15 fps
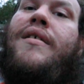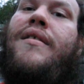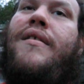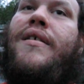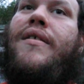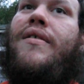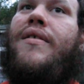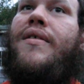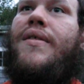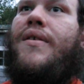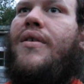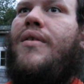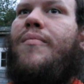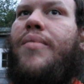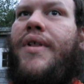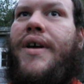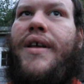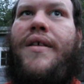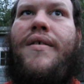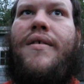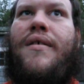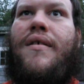That's the third
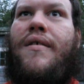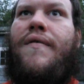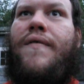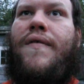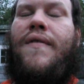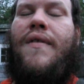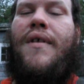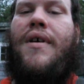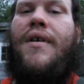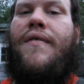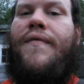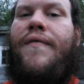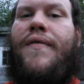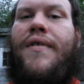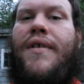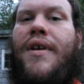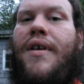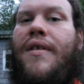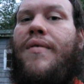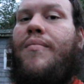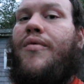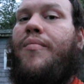place of, of the
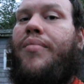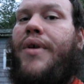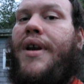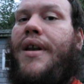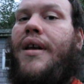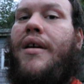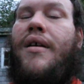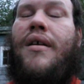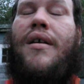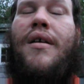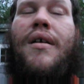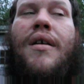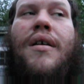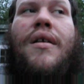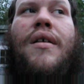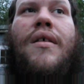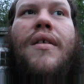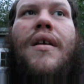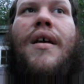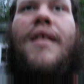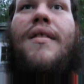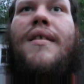gismubridi.
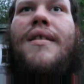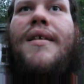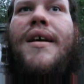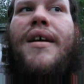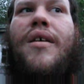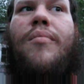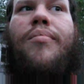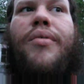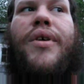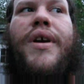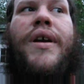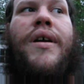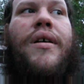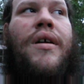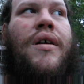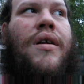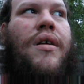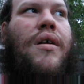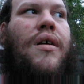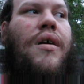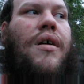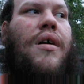And the terbri
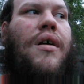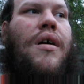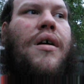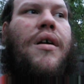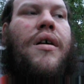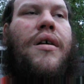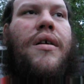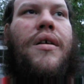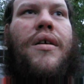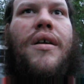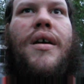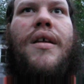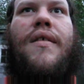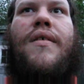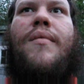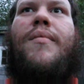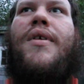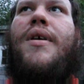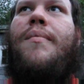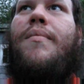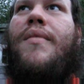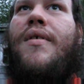are
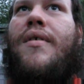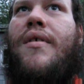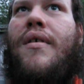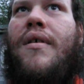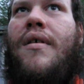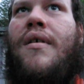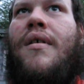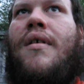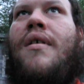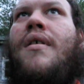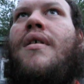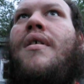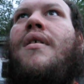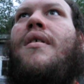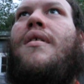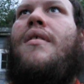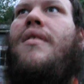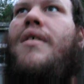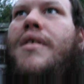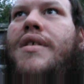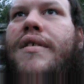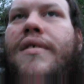sometimes
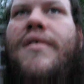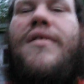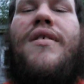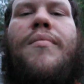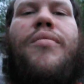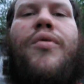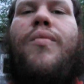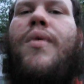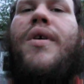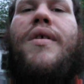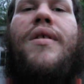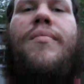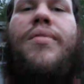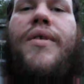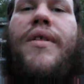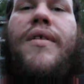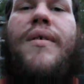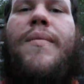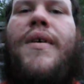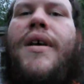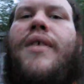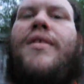they're just a simple word that points
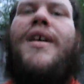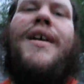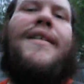something out, like